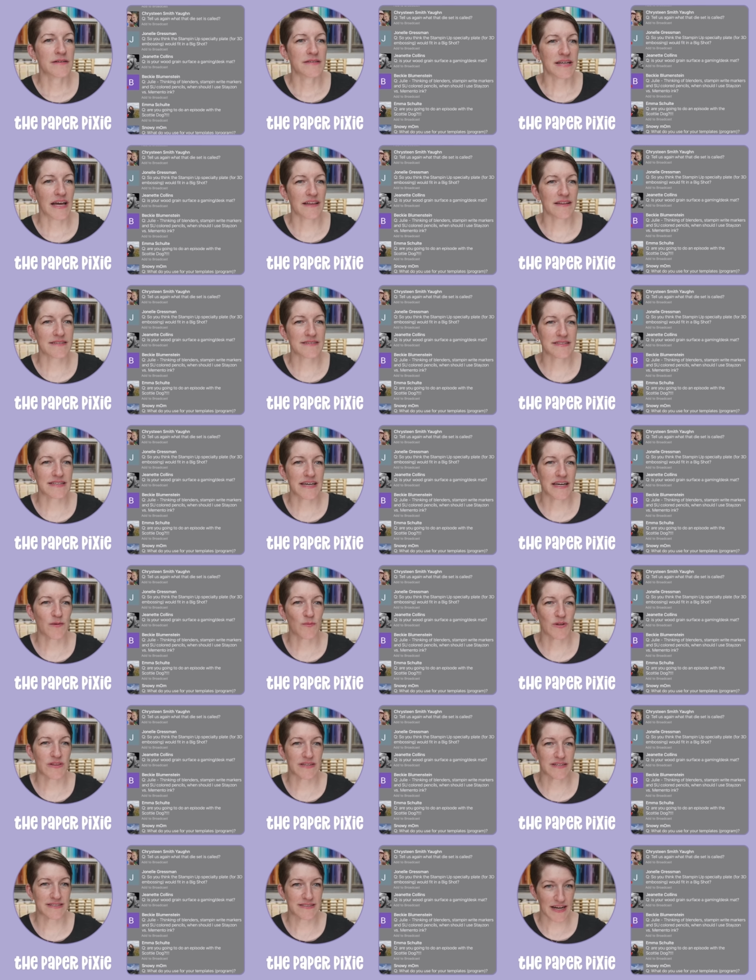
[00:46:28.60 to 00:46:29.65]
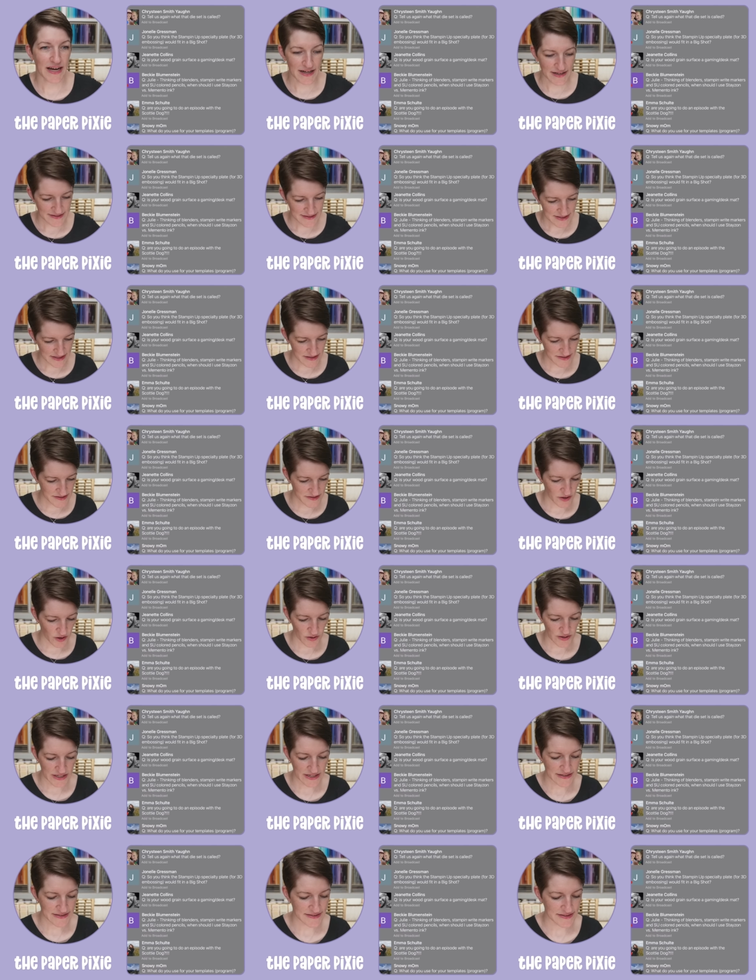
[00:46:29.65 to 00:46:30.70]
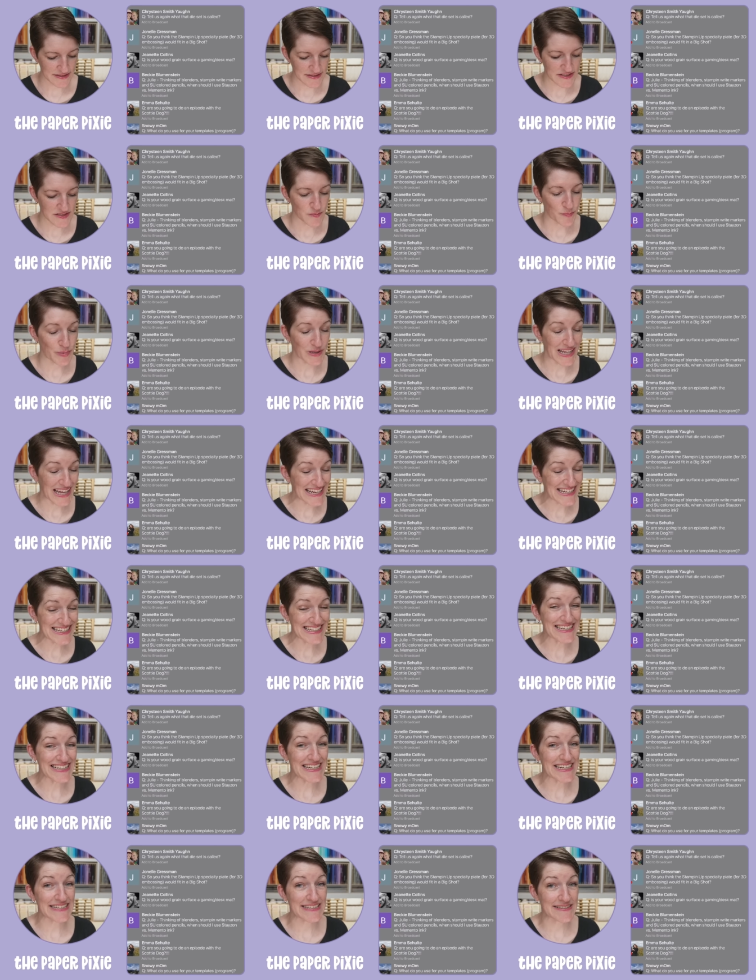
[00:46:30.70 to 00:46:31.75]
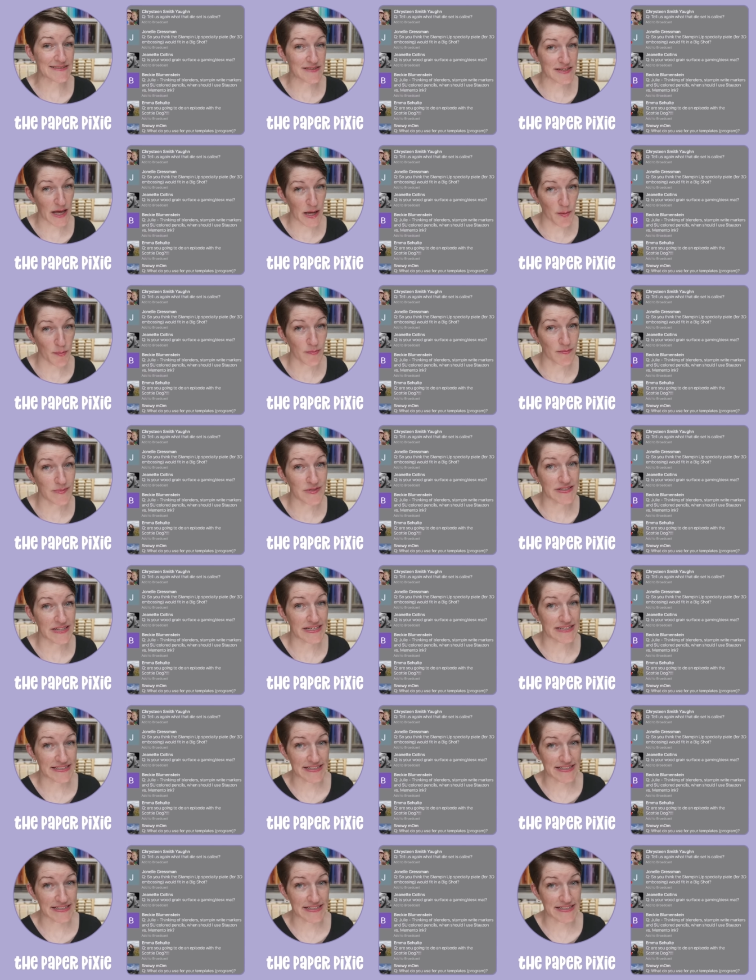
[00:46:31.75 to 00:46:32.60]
Tell us again what the die set is called. It is the Splendid Stems